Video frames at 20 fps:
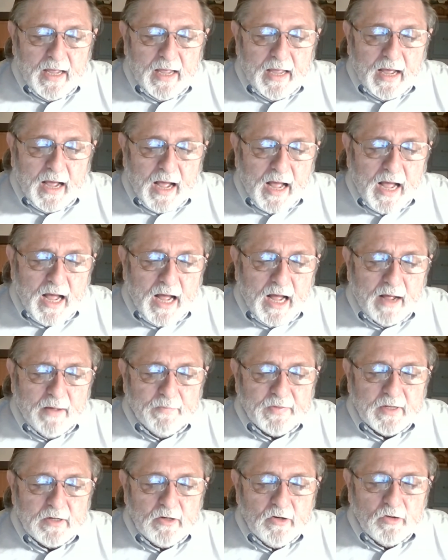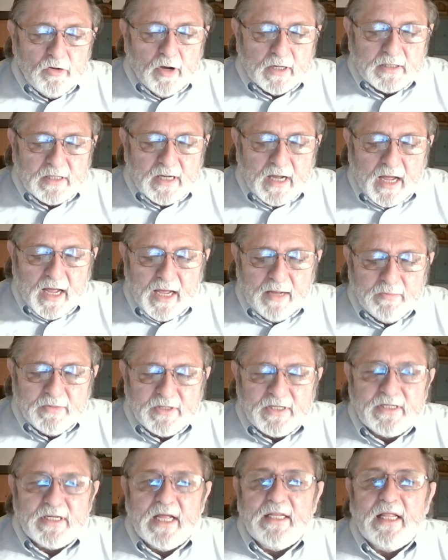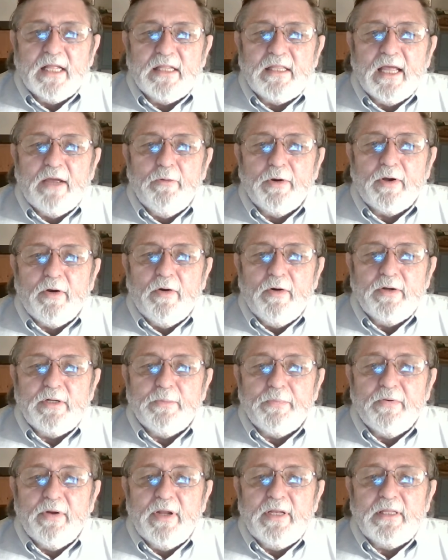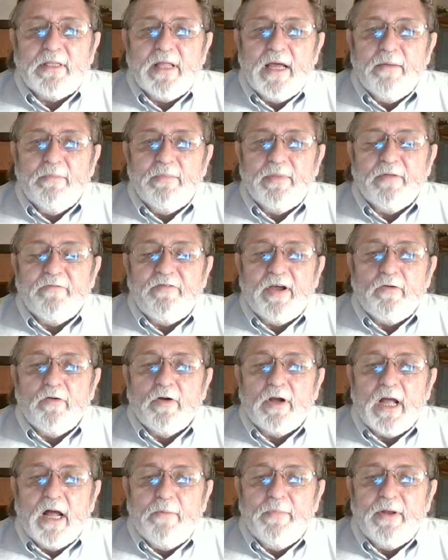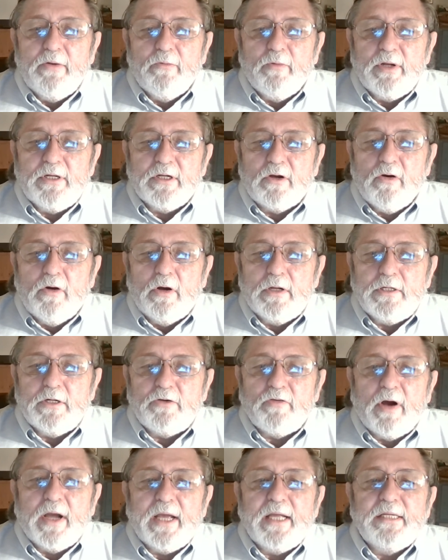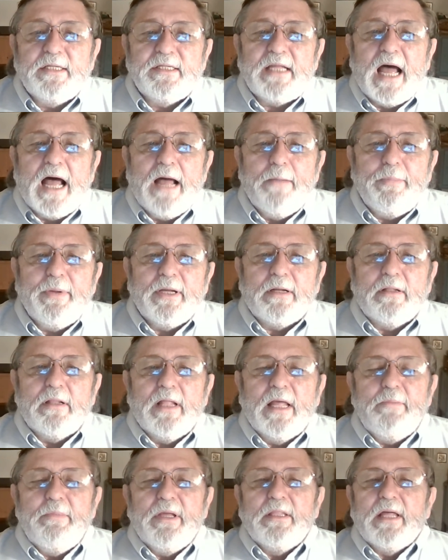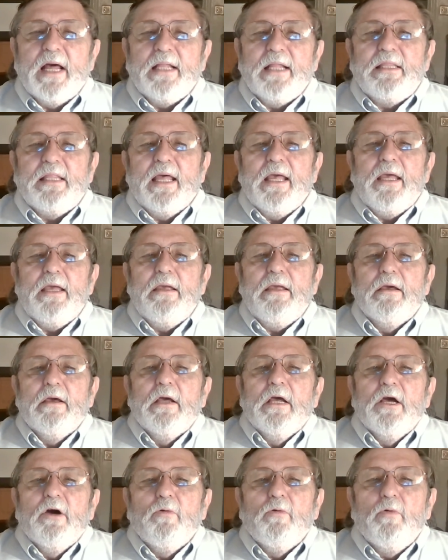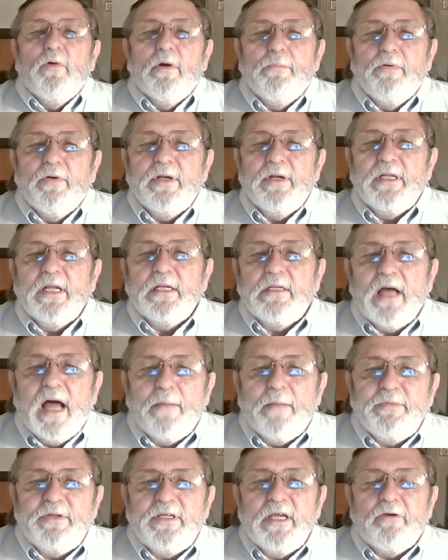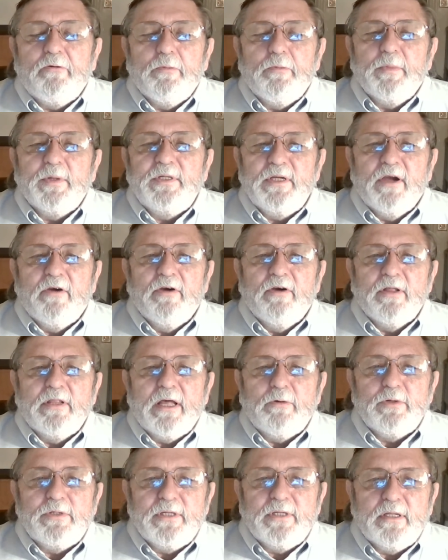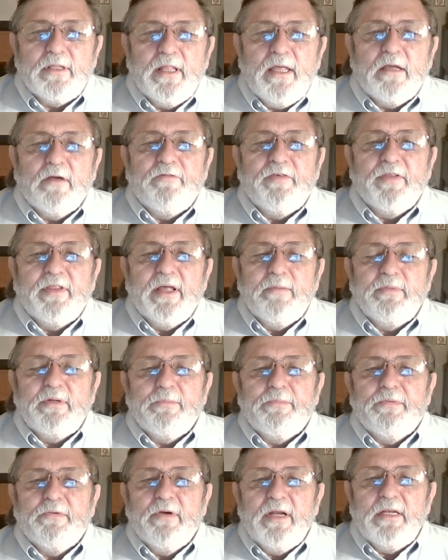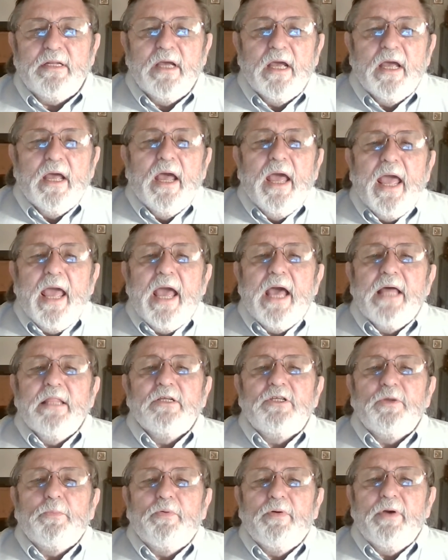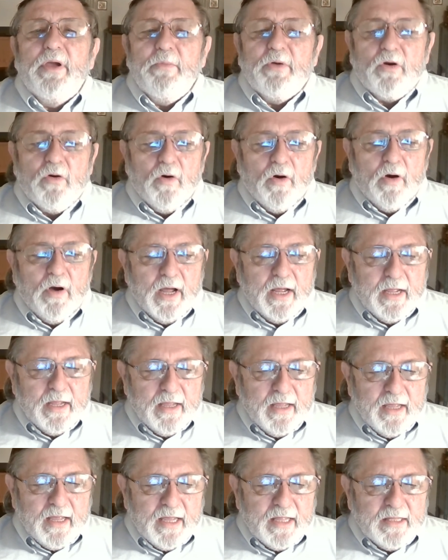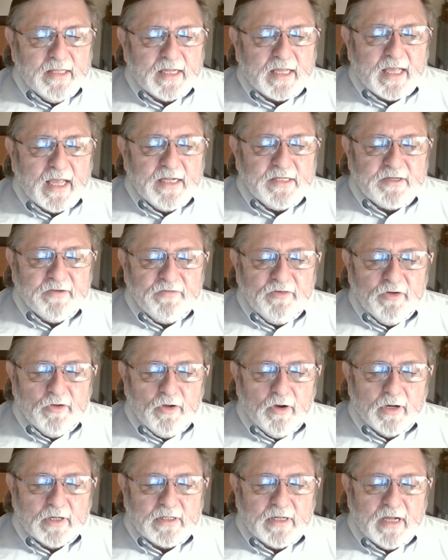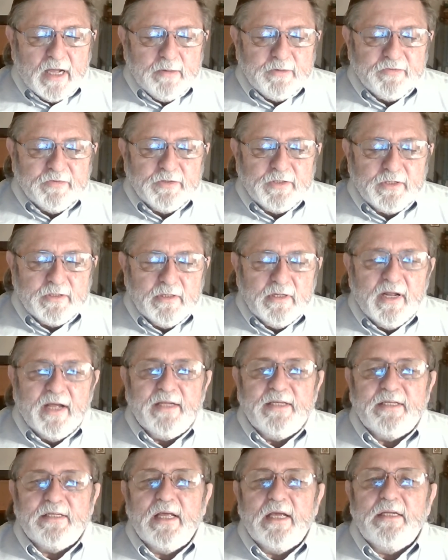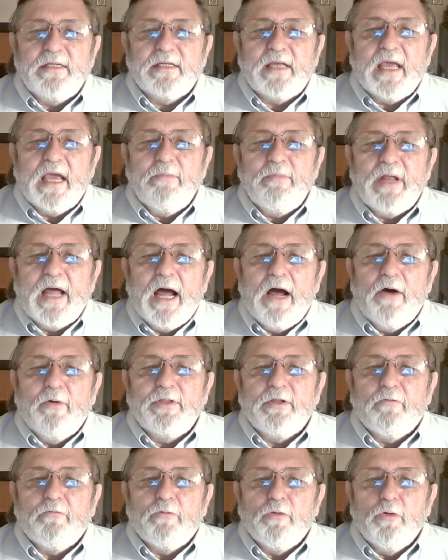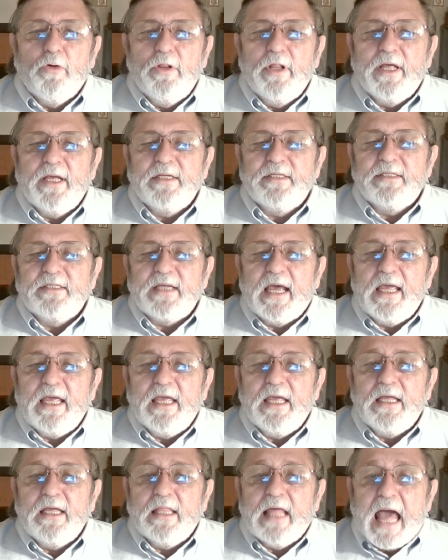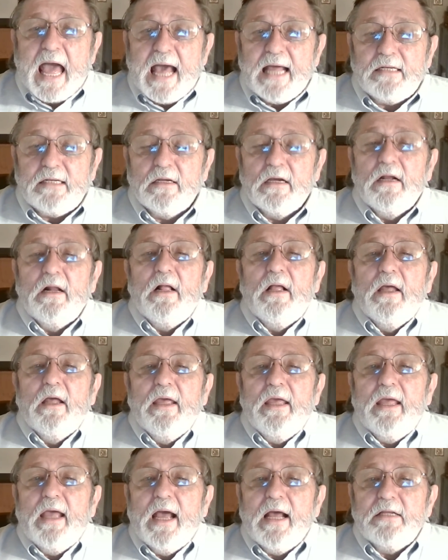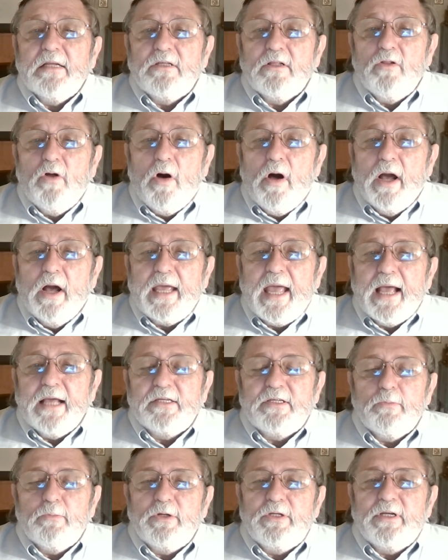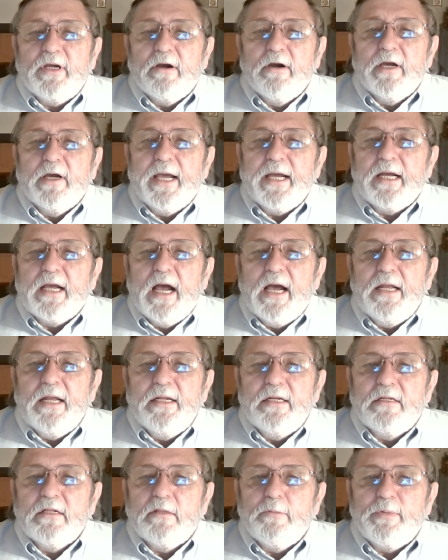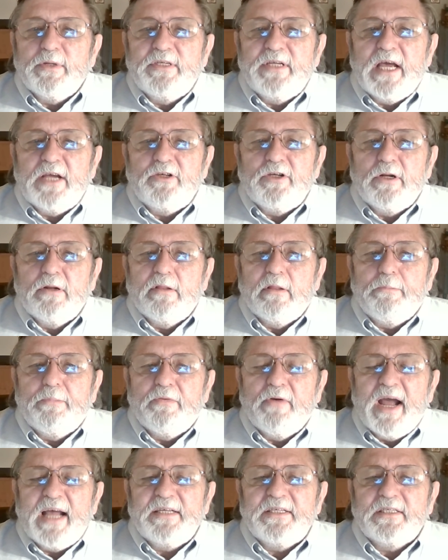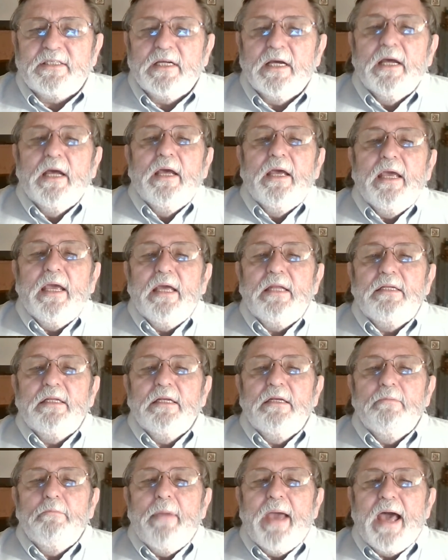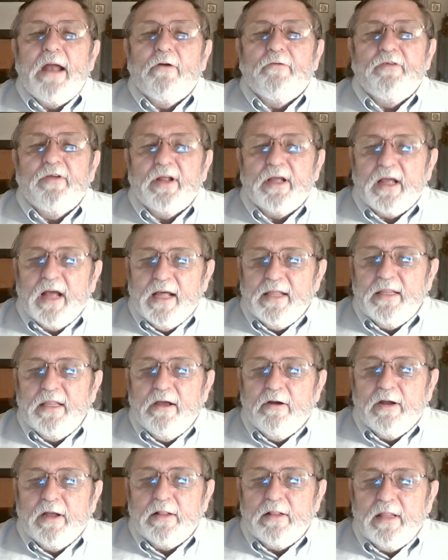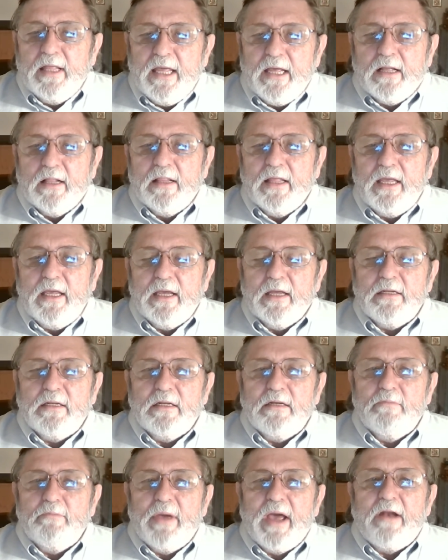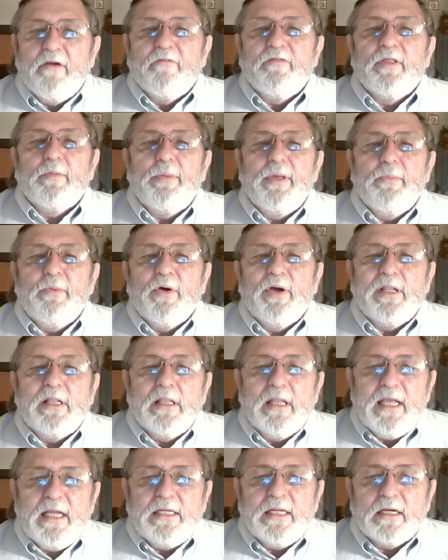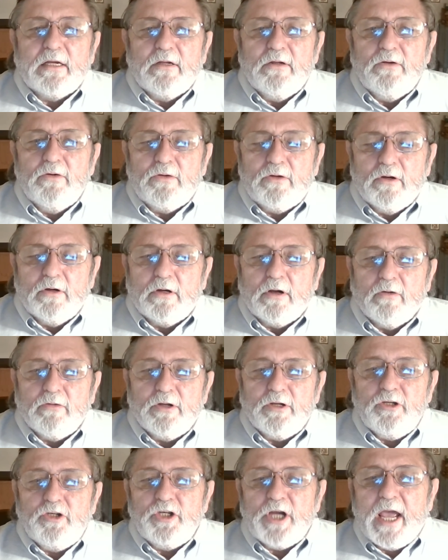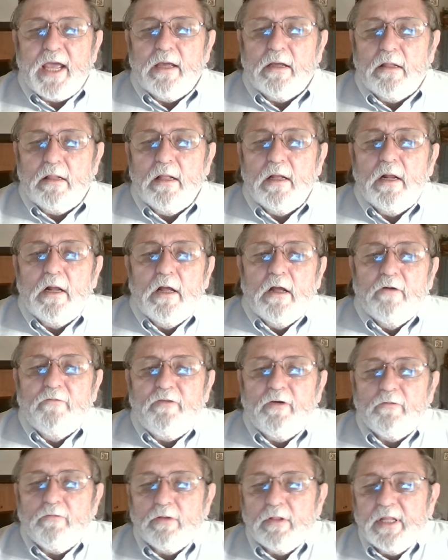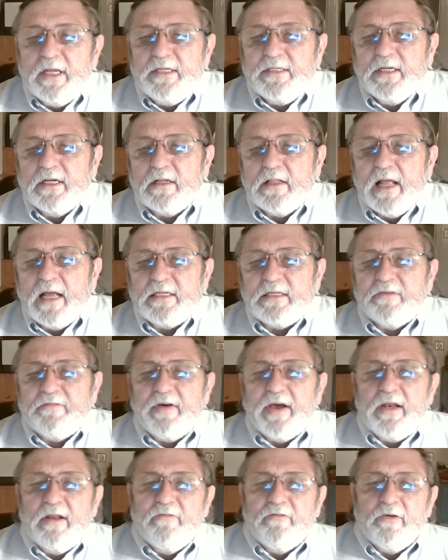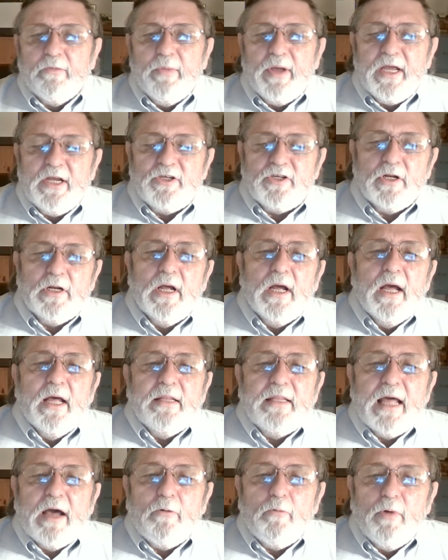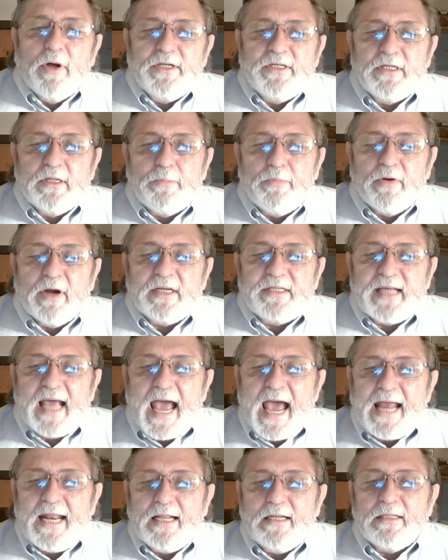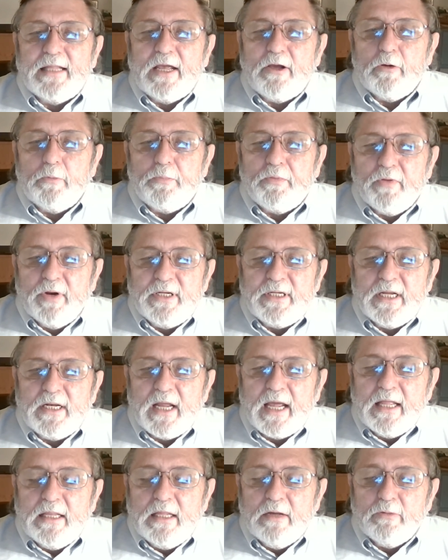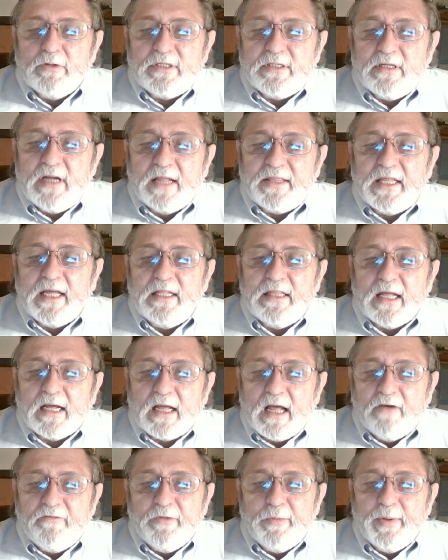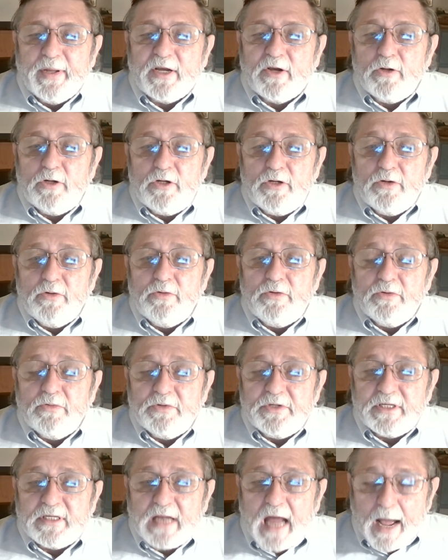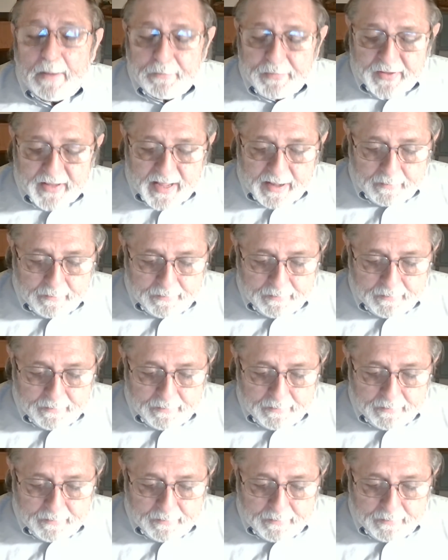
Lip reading: The New York Times said that they were going to print them. The federal government went to court to try and stop it, claiming that they were printing top secret material that was illegal for them to print. And the Supreme Court, in the case of New York Times versus the United States, came down with a ruling saying that as long as the material had gotten into the possession of the press, it didn't matter if it had gotten there illegally. It didn't matter if the people who had leaked it could go to jail for releasing classified information, that once the press had it, they could print it, and there was nothing the government could do to stop them.